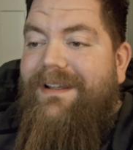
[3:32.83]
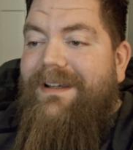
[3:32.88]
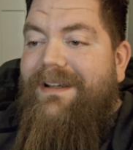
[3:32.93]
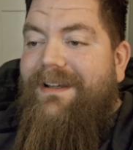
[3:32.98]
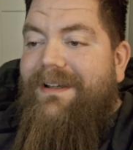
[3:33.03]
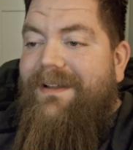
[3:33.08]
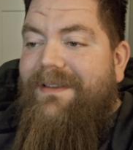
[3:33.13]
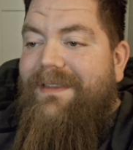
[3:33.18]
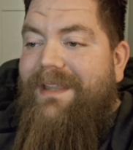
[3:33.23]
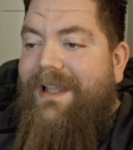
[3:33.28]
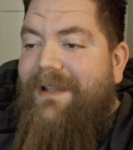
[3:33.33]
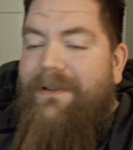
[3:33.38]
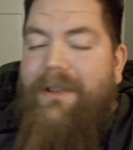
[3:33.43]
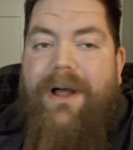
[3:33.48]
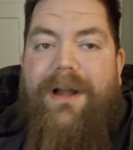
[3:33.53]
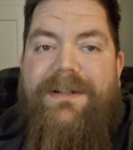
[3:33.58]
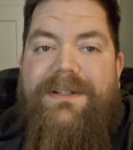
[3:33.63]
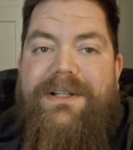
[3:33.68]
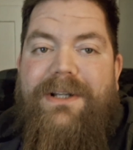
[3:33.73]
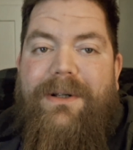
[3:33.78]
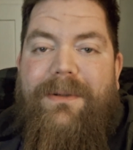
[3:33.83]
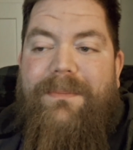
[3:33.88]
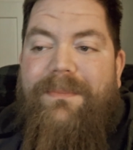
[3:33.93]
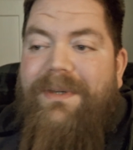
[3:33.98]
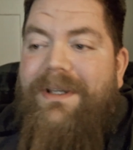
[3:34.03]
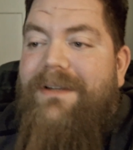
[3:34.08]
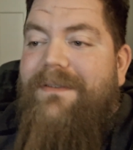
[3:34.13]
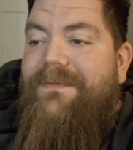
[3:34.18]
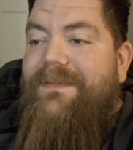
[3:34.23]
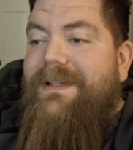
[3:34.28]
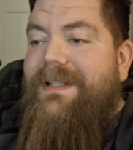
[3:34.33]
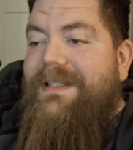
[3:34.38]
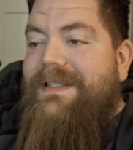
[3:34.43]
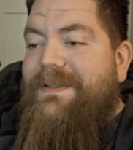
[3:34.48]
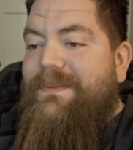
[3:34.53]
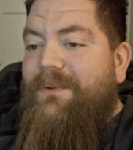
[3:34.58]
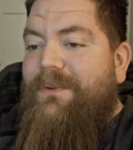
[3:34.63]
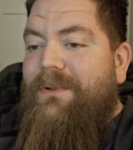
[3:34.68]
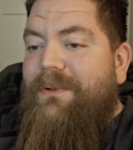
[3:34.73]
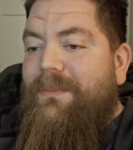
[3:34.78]
That long-term
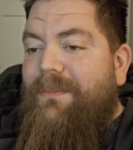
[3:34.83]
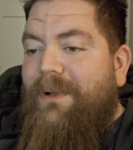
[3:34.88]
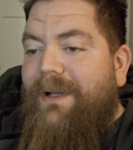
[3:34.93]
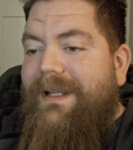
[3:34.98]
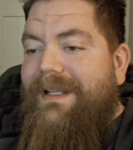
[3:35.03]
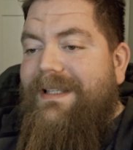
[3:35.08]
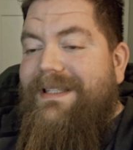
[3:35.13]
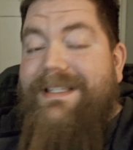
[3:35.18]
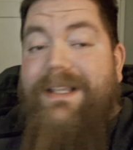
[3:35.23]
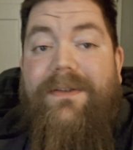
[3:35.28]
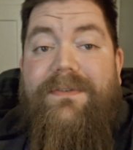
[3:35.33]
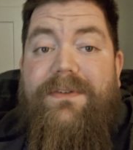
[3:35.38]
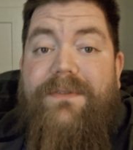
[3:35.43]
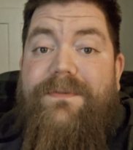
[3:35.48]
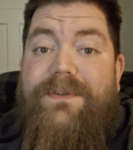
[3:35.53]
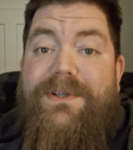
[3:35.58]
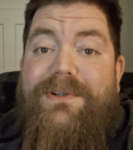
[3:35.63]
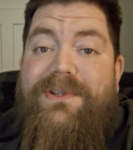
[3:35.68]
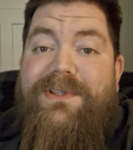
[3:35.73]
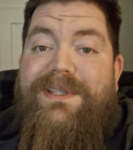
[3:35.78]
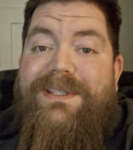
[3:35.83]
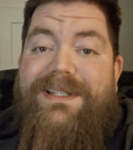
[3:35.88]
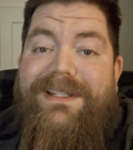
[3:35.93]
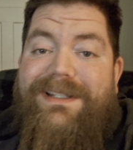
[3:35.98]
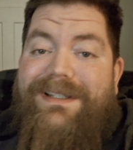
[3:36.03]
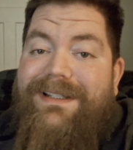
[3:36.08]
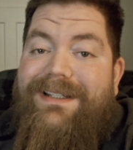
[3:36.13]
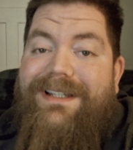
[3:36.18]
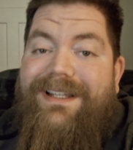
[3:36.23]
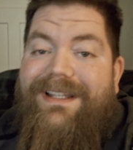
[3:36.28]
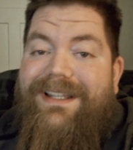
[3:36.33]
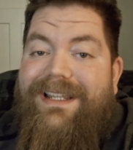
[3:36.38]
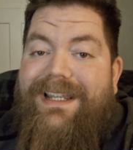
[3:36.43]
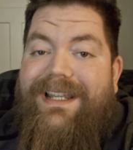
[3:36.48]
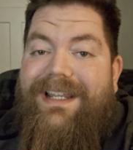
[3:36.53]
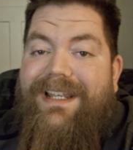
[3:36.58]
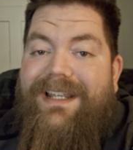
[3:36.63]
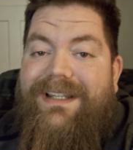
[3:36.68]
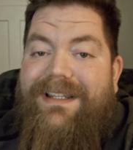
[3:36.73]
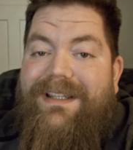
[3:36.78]
benefits will bring self-sufficiency
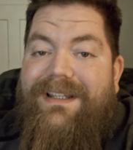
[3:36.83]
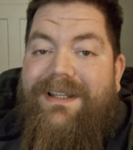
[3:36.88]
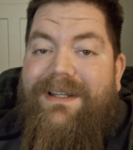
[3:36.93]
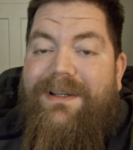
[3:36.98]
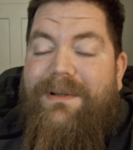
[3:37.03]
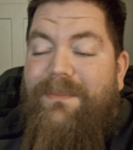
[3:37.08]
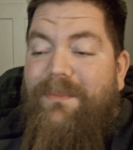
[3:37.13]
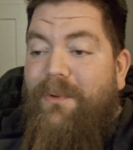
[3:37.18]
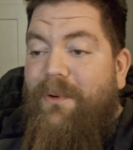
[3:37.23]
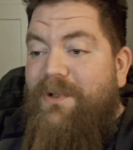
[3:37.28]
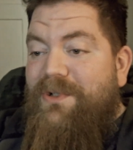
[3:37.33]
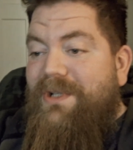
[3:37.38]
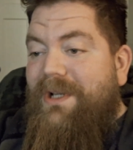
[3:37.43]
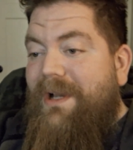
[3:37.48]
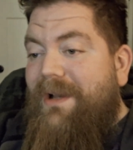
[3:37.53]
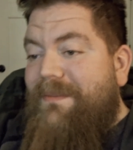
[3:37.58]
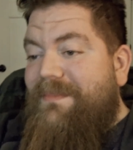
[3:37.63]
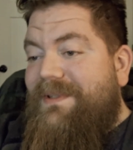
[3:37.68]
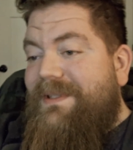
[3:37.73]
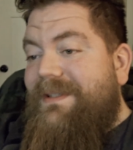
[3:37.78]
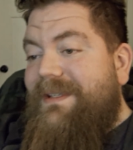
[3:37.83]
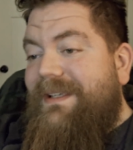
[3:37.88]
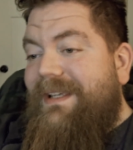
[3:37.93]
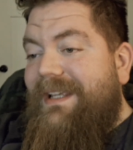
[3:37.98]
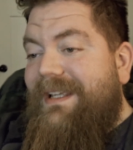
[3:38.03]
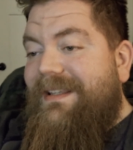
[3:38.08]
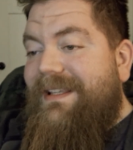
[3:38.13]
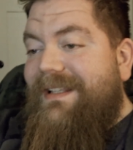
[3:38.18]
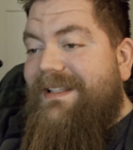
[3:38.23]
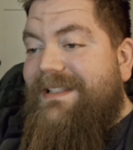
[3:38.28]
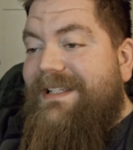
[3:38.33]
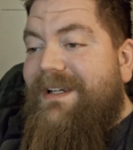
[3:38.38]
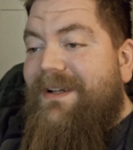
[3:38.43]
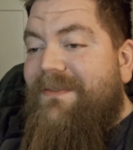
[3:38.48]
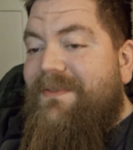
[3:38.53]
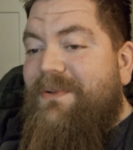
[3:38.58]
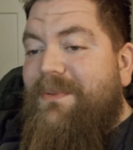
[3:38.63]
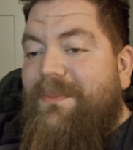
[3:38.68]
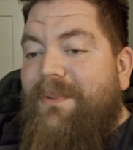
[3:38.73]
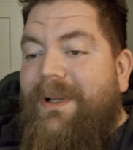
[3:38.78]
and more jobs. And that
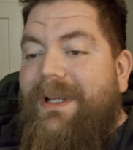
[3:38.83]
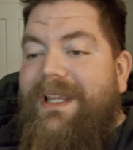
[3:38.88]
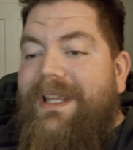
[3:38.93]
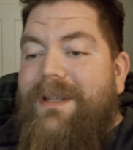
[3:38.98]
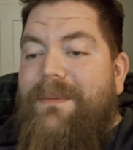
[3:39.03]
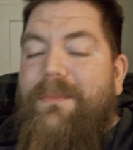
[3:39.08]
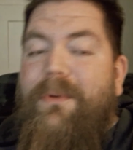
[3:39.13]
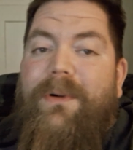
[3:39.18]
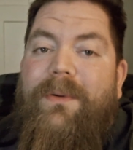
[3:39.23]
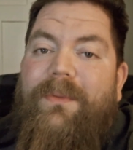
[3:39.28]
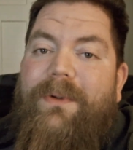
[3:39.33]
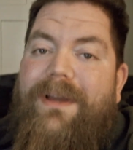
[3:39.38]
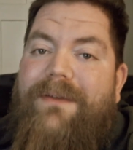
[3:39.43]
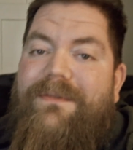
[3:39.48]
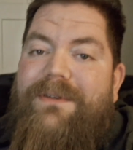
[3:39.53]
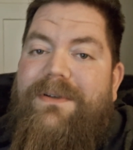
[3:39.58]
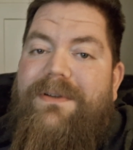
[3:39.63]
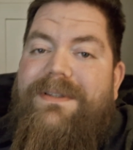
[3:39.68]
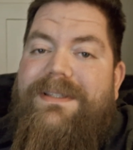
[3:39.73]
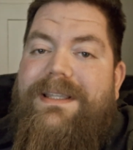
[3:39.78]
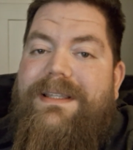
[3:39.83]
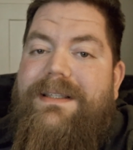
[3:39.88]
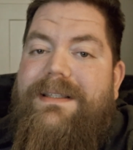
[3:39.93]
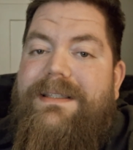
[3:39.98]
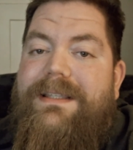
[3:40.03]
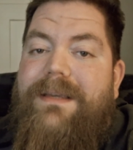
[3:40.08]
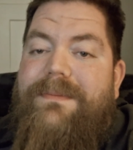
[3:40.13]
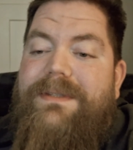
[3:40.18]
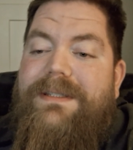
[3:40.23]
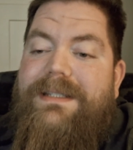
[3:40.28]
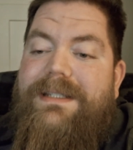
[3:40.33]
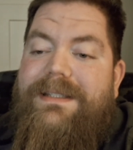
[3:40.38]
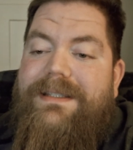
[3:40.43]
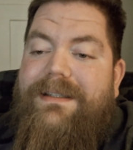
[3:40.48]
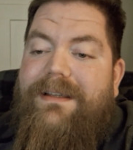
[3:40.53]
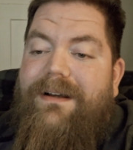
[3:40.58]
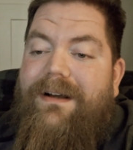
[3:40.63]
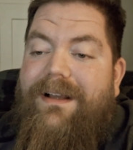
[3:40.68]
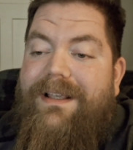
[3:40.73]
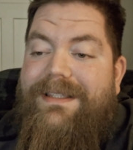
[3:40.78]
tariffs will bring in more revenues than the
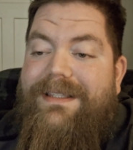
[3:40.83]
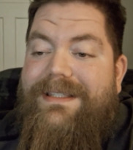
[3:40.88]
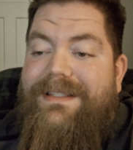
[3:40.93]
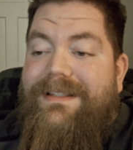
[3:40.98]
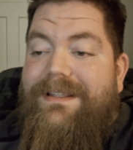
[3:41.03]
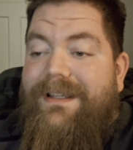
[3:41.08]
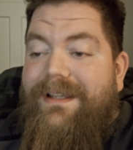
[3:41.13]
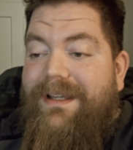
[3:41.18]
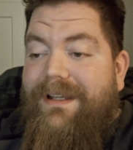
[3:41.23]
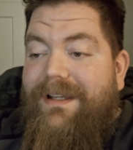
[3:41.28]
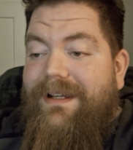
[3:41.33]
subsidies cost.